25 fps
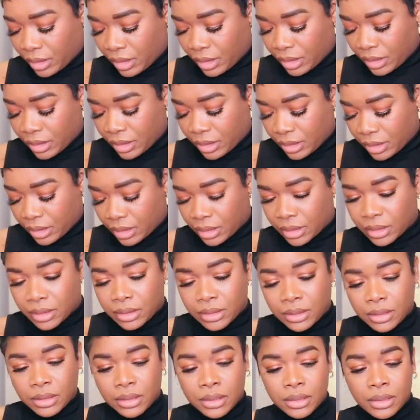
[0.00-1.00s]
And
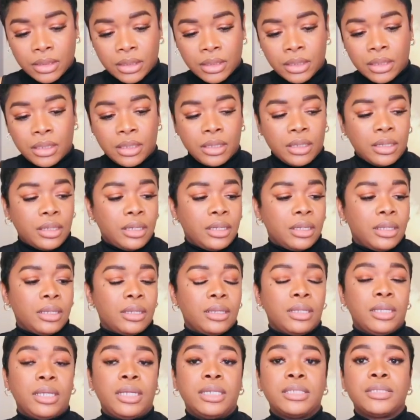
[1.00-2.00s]
then
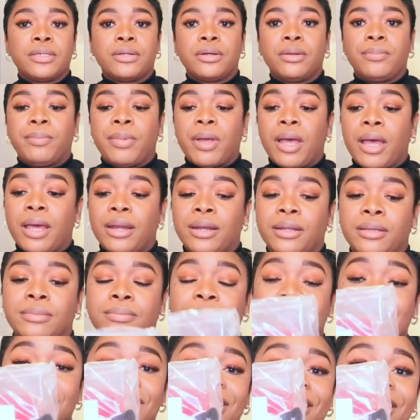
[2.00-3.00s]
these are the
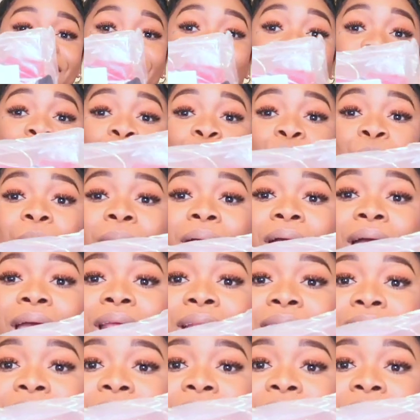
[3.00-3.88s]
bottoms. Now, I